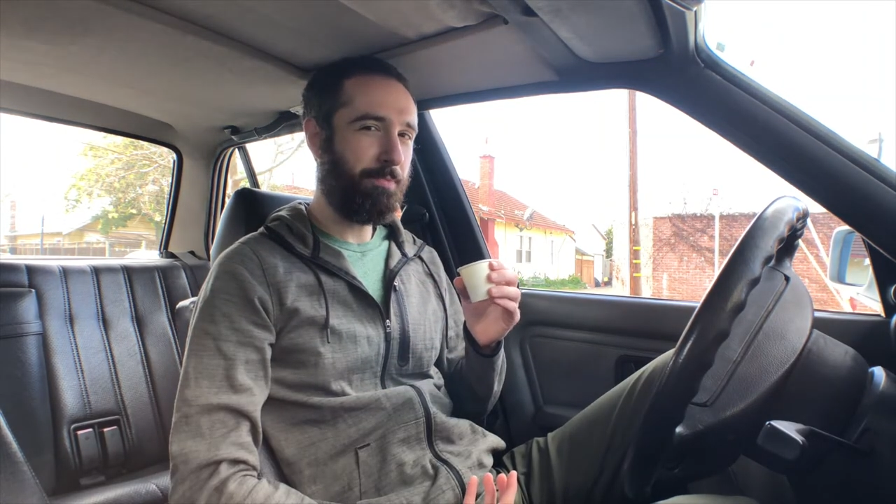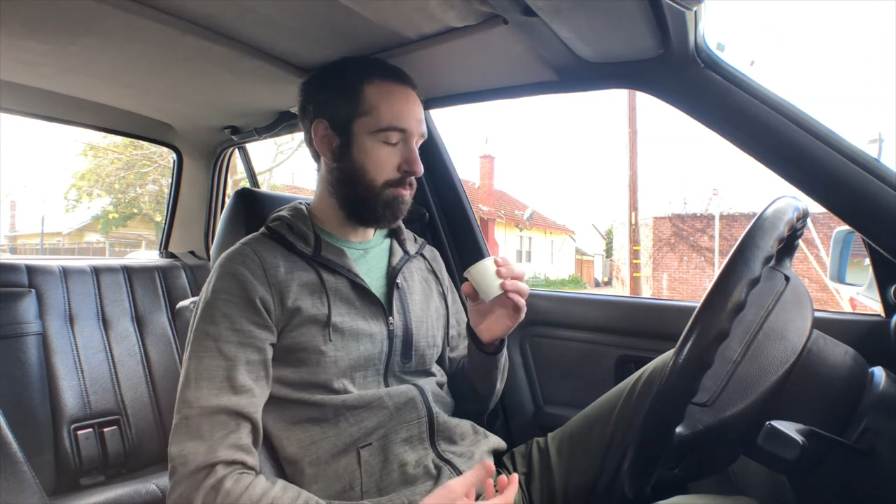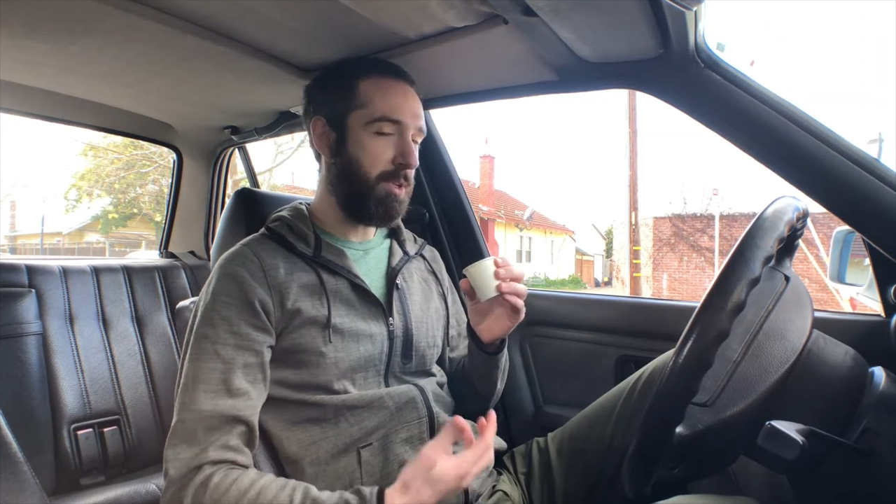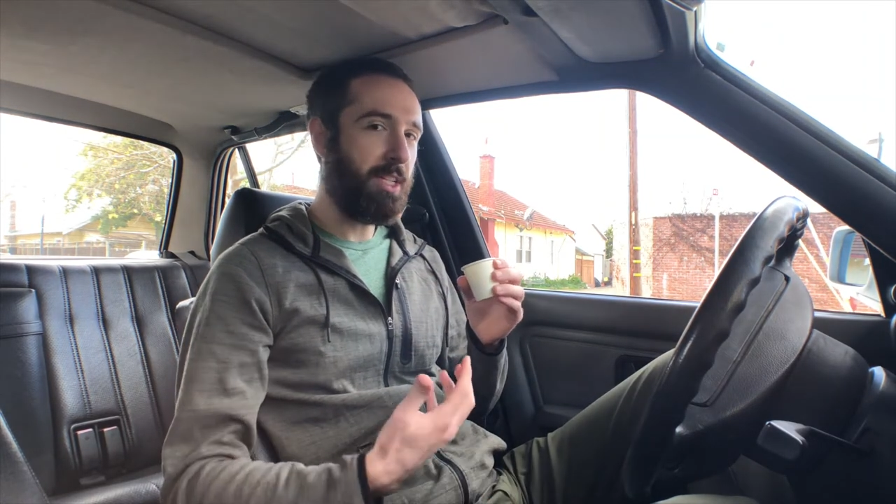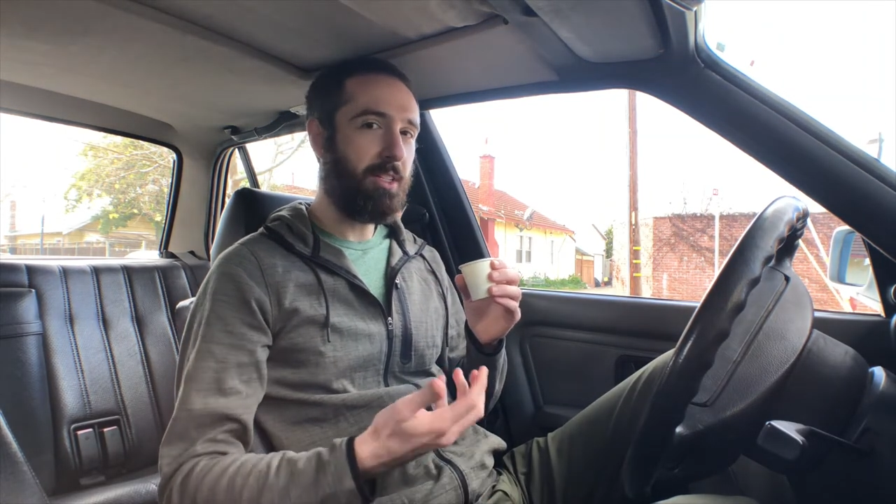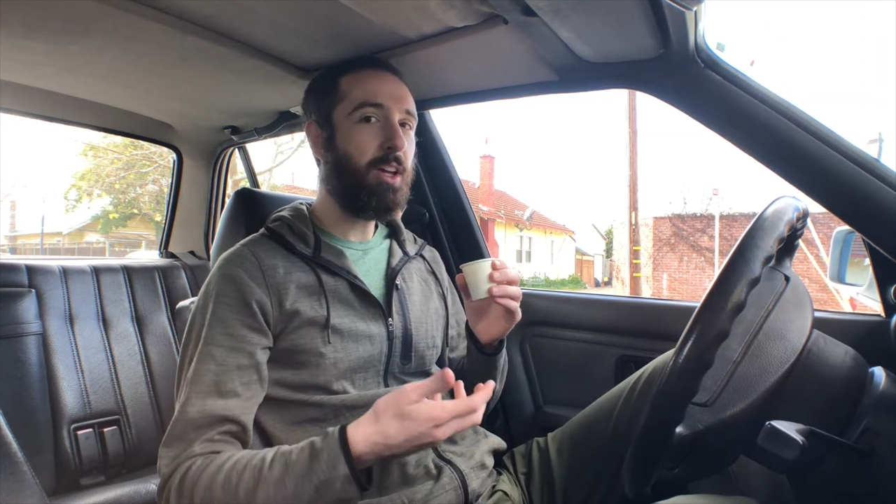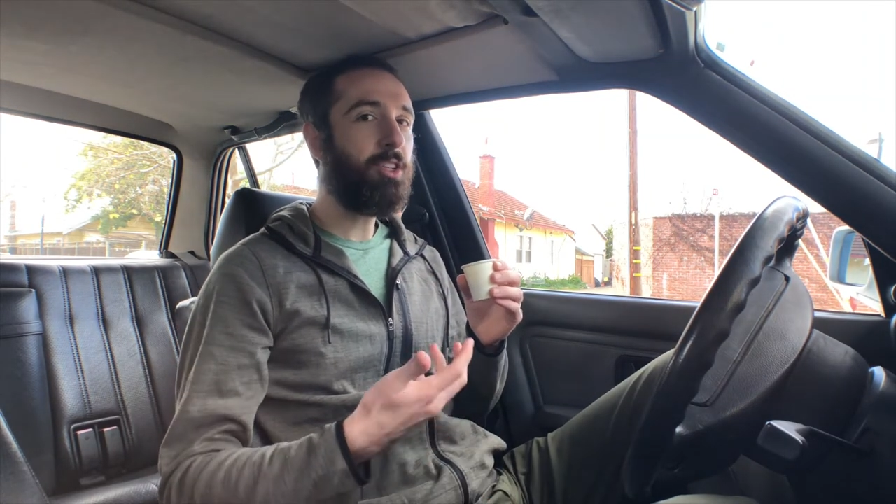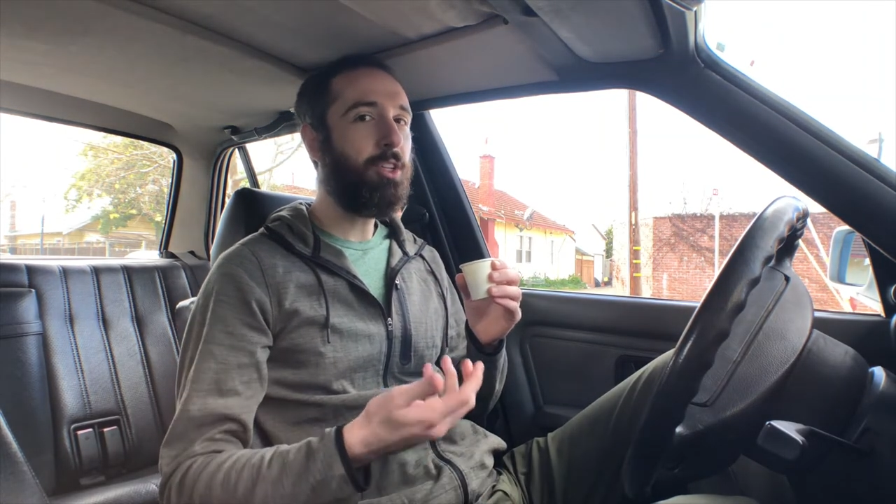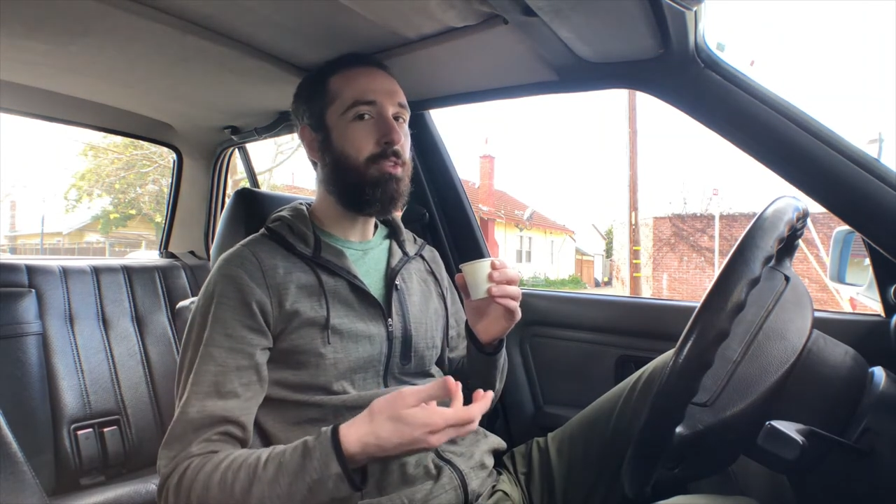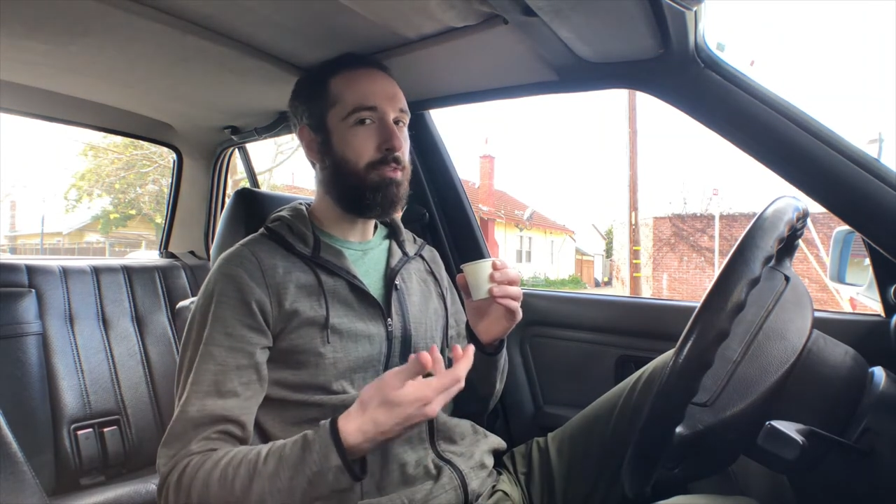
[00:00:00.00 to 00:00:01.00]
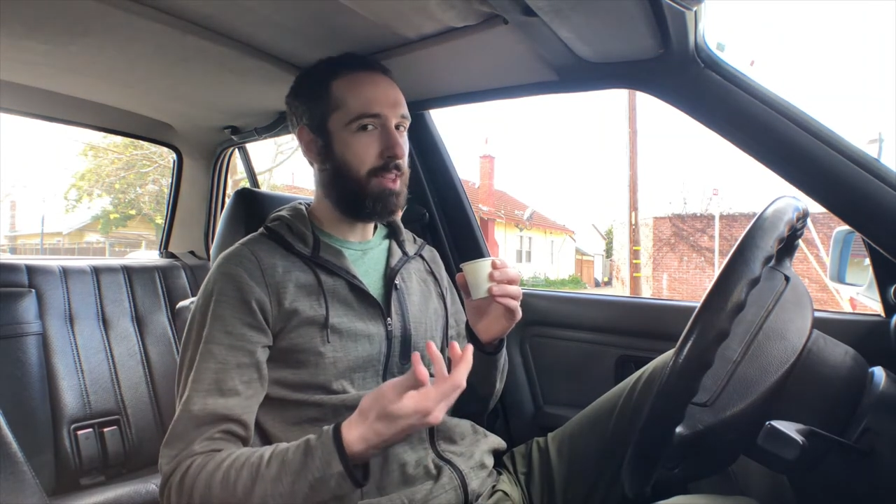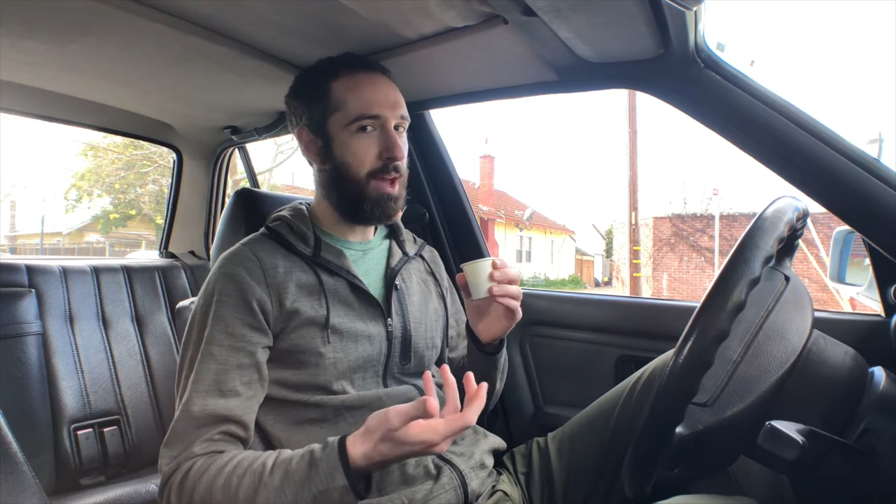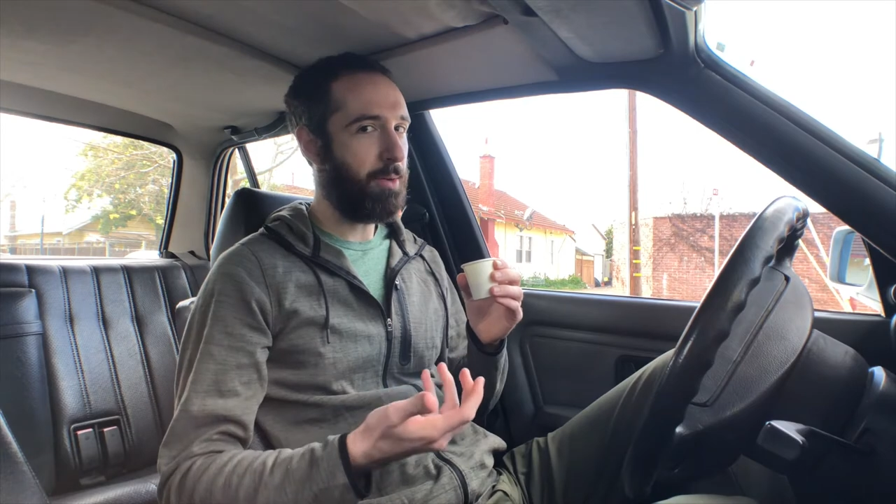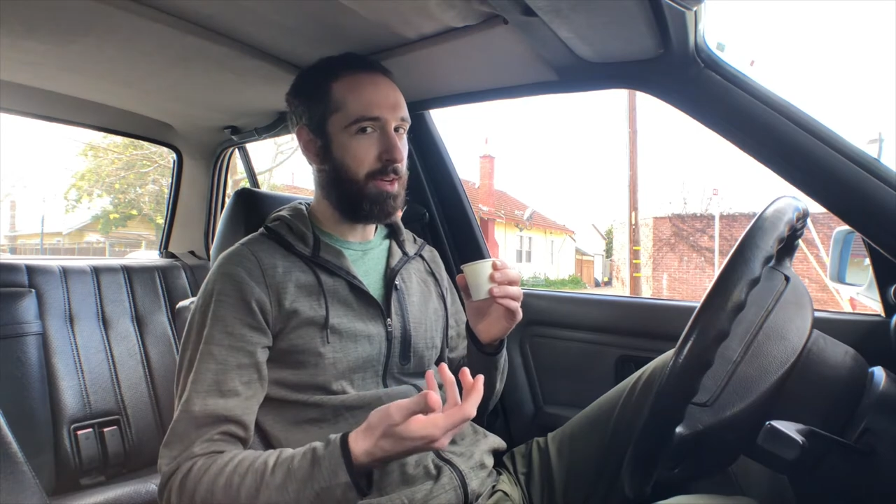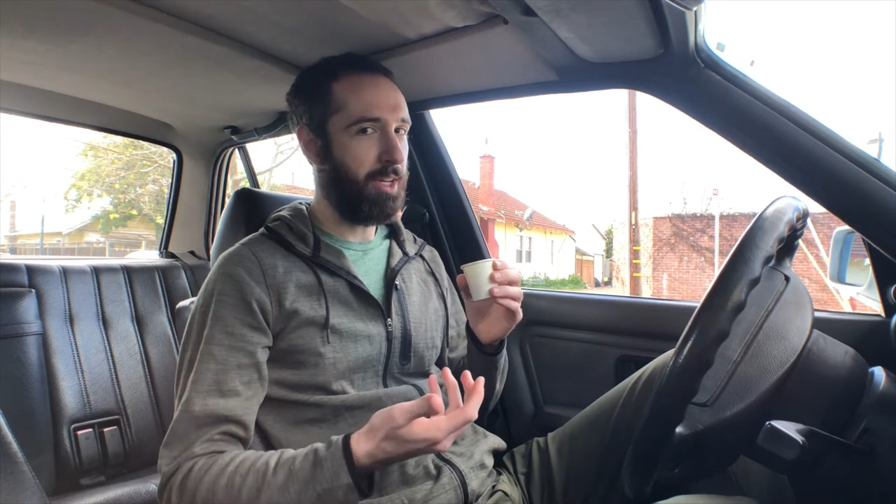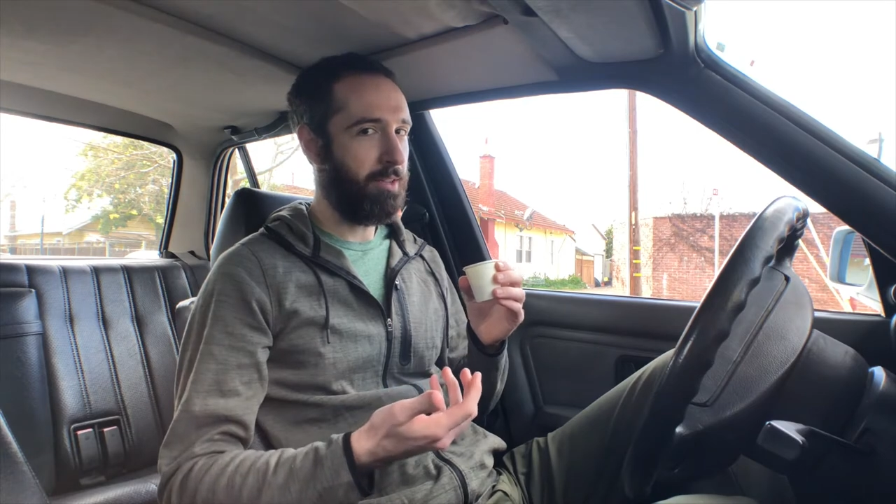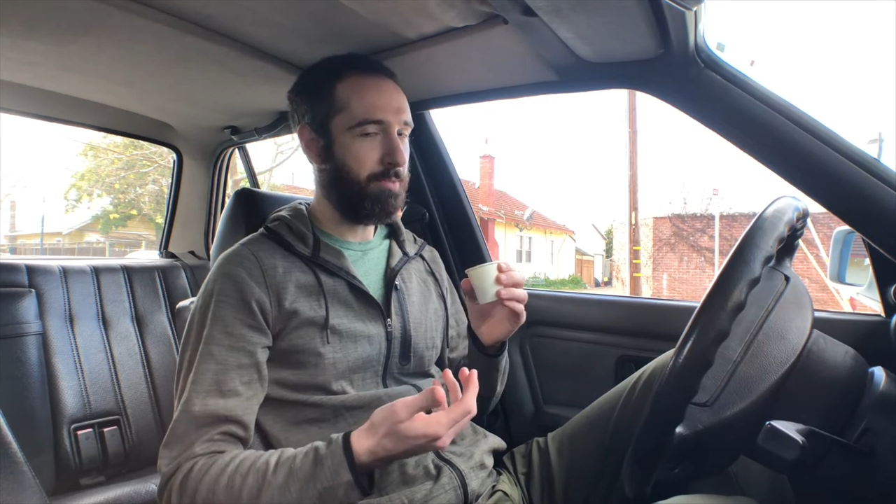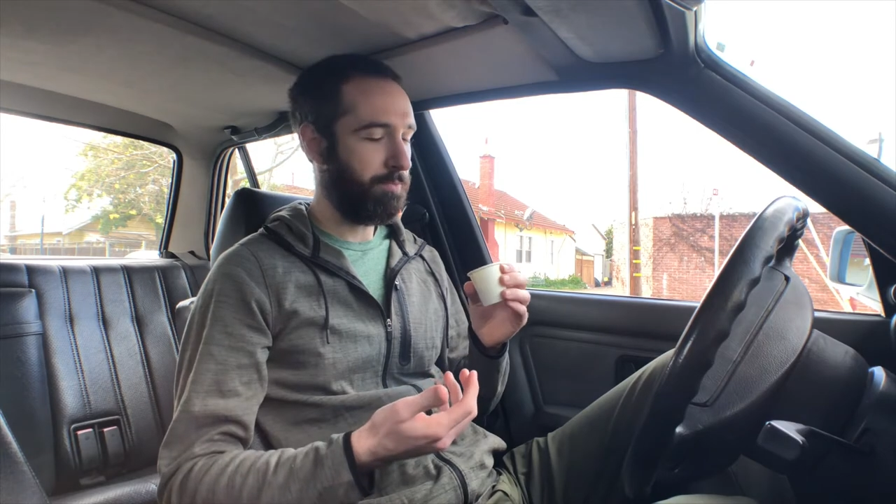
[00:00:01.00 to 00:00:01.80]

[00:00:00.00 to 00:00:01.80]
but it's not too flowery.